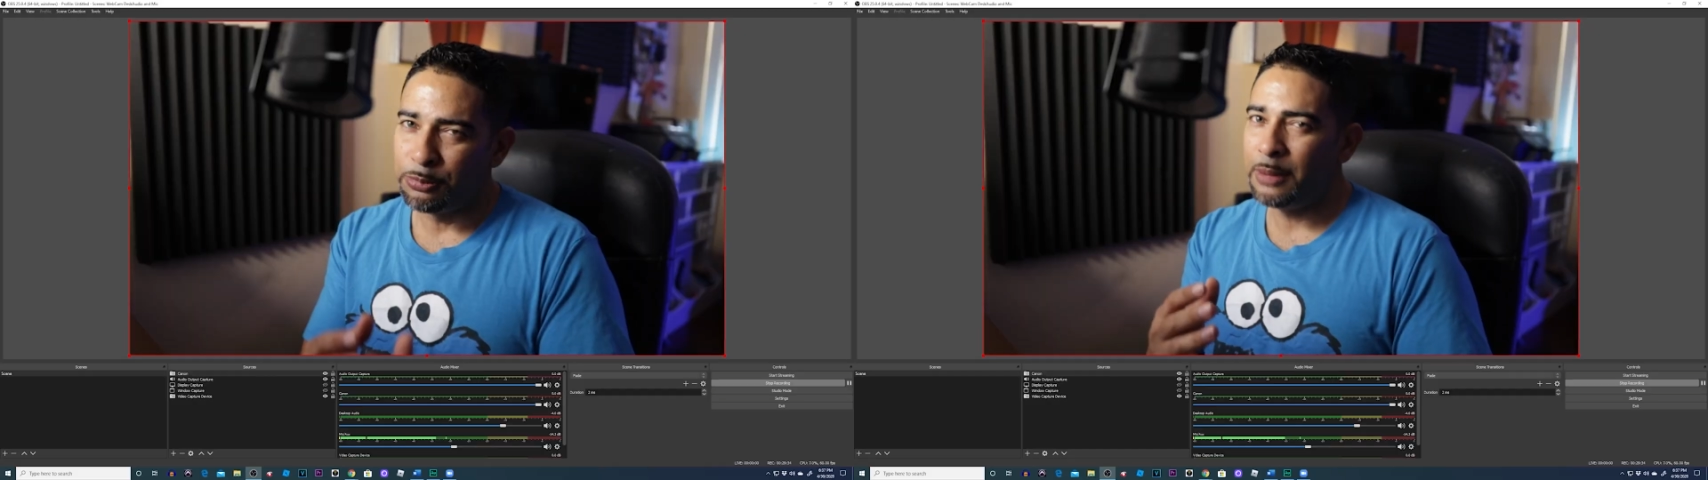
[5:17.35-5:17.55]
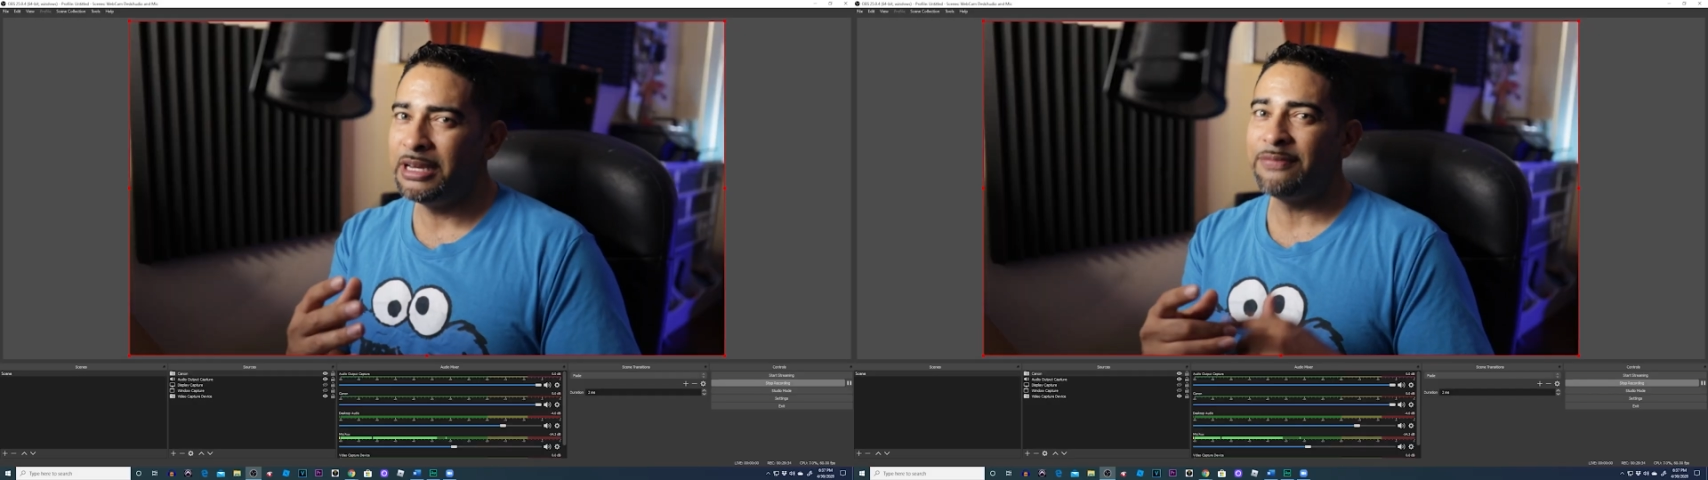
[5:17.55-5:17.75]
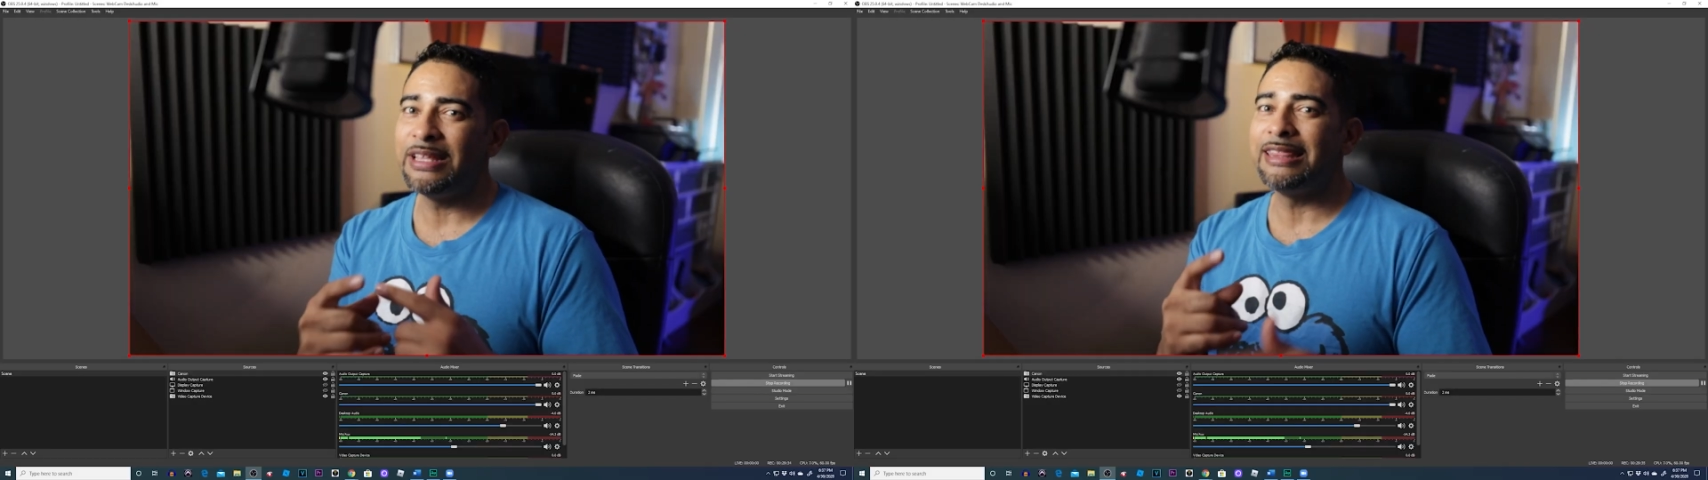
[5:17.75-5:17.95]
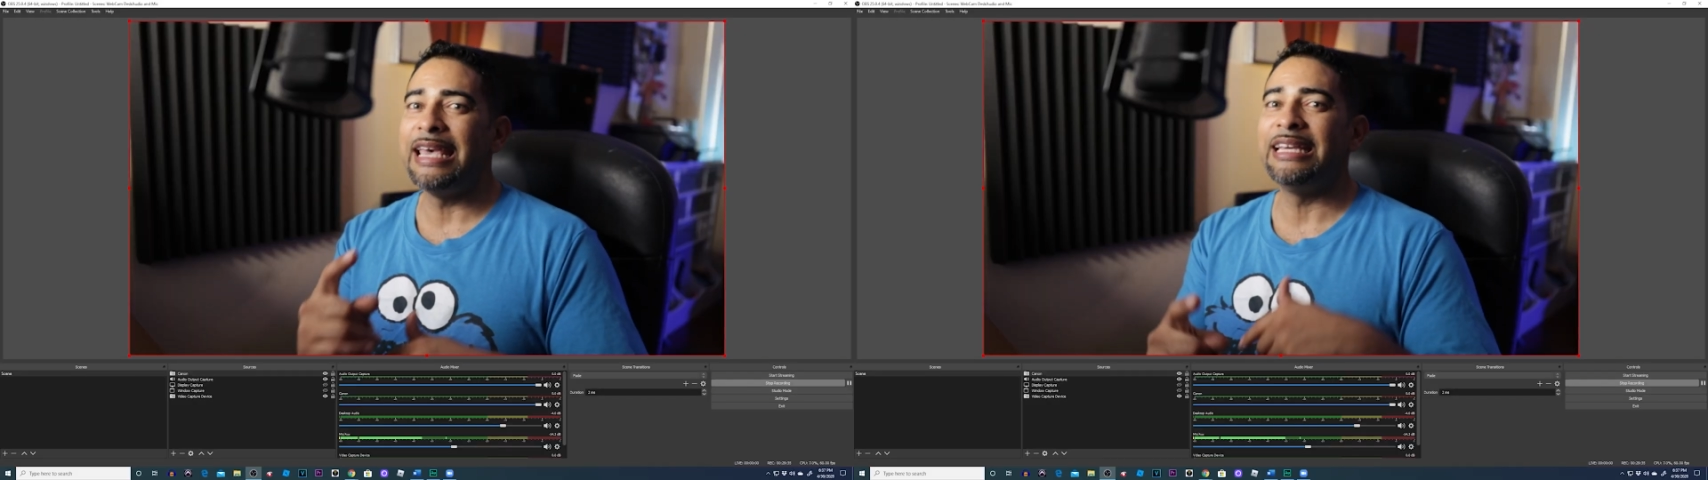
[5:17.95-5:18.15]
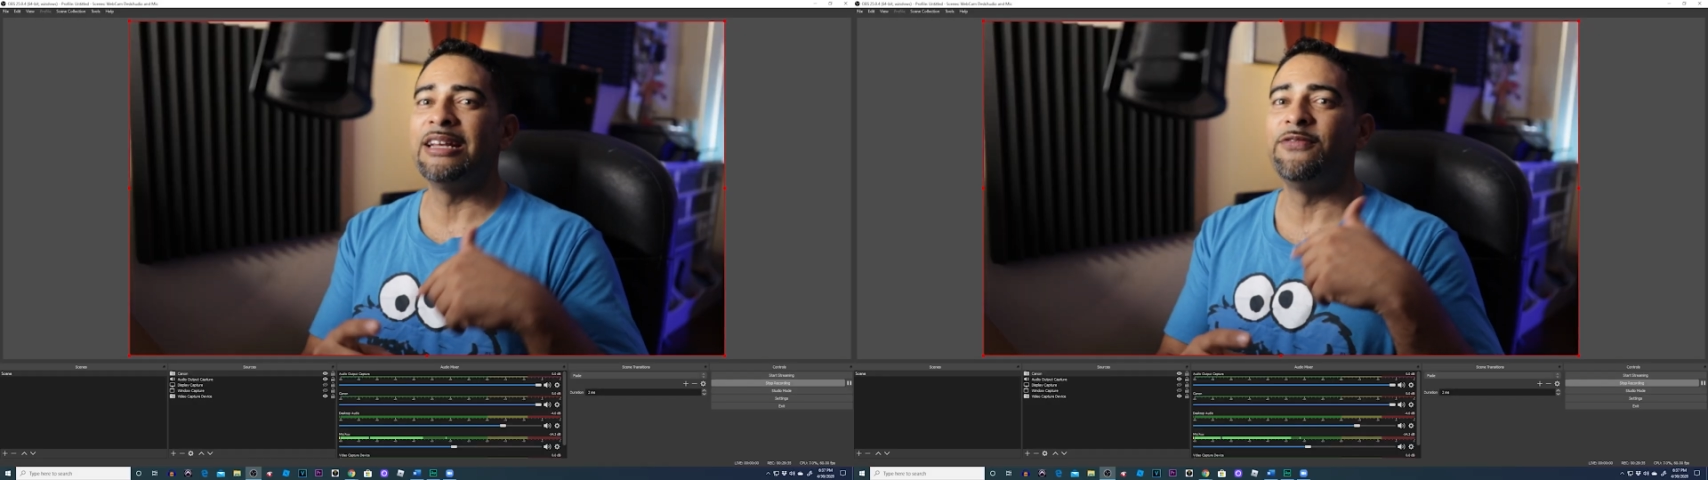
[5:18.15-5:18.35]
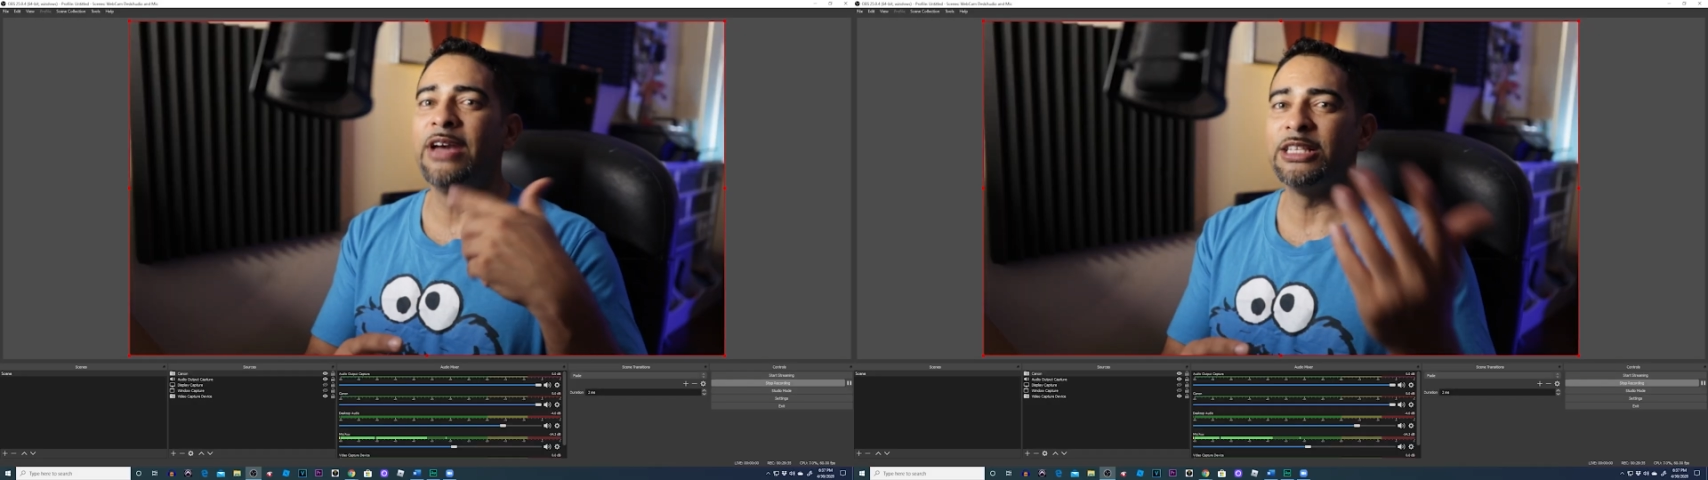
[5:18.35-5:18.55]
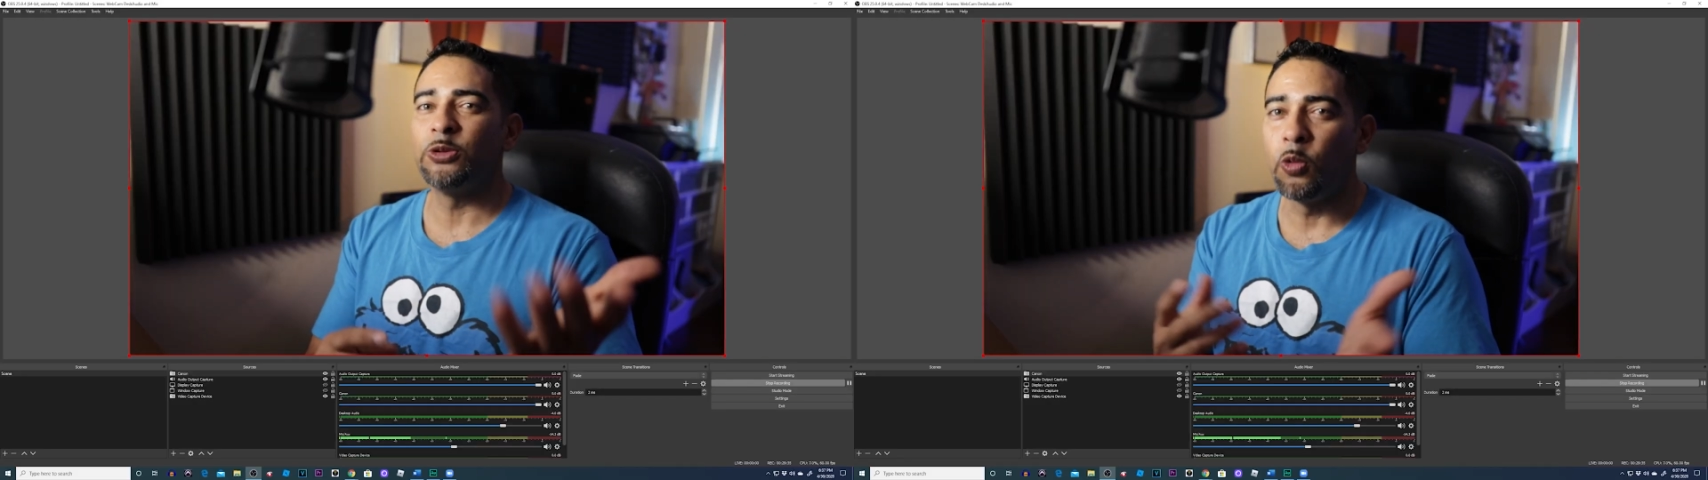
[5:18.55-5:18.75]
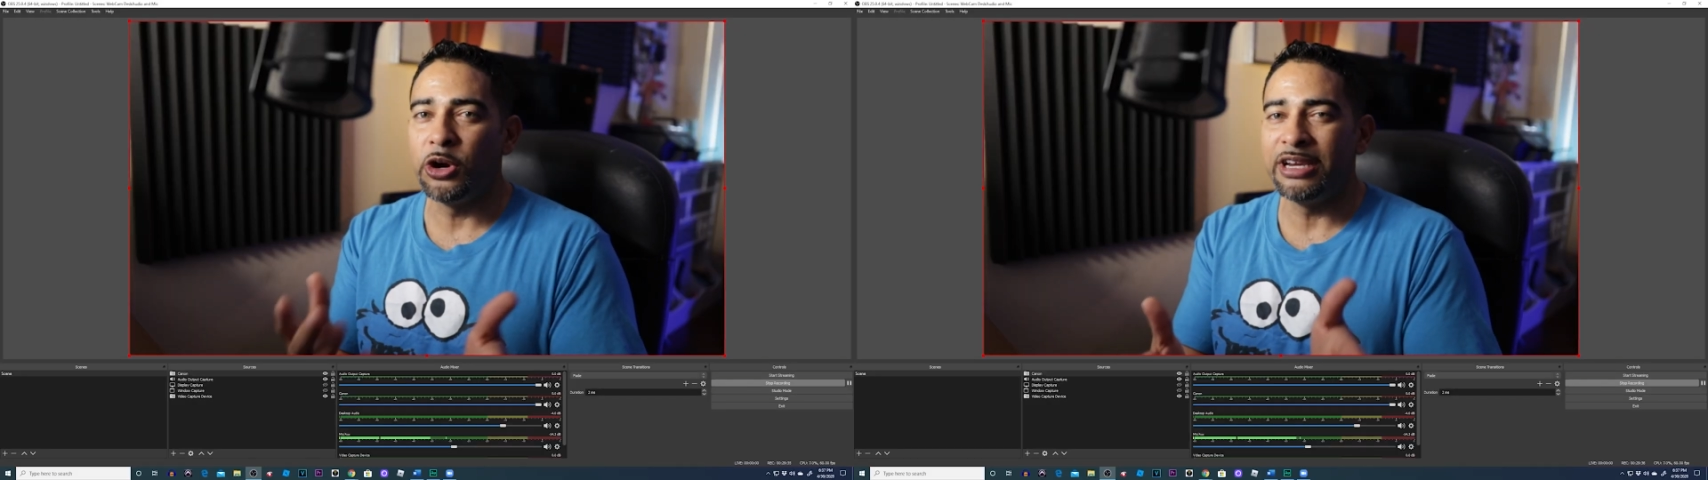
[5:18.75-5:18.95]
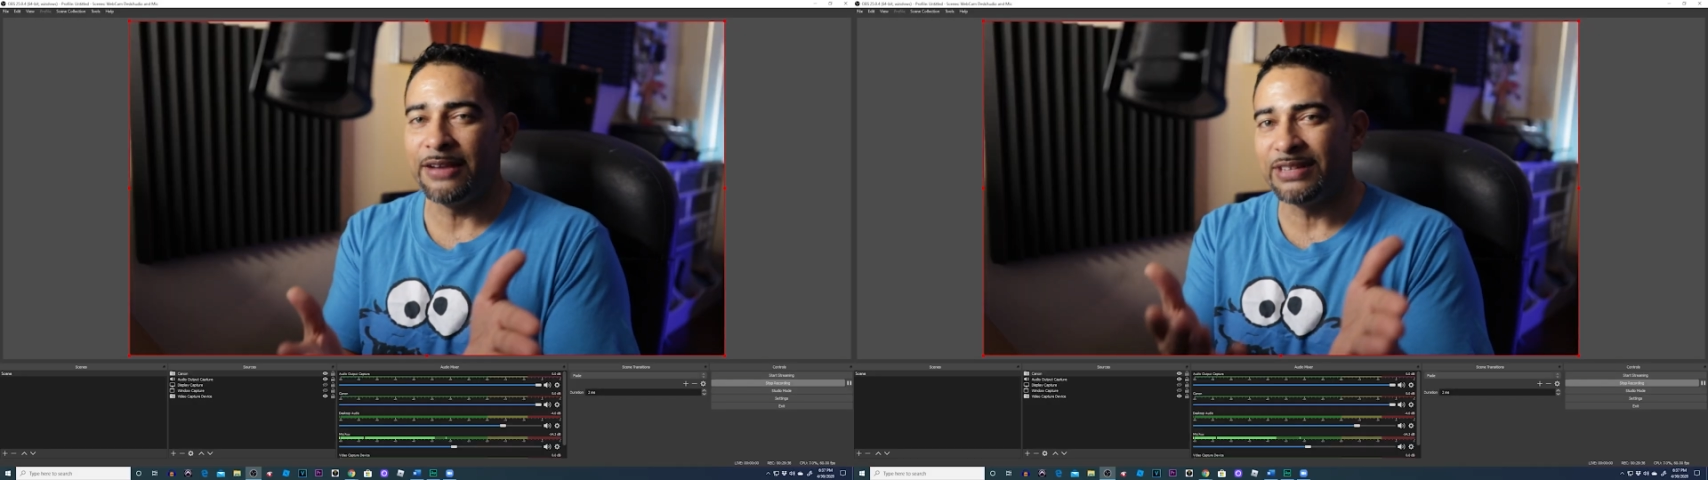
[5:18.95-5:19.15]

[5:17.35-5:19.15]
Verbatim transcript: probably gonna have to think in advance where you're gonna have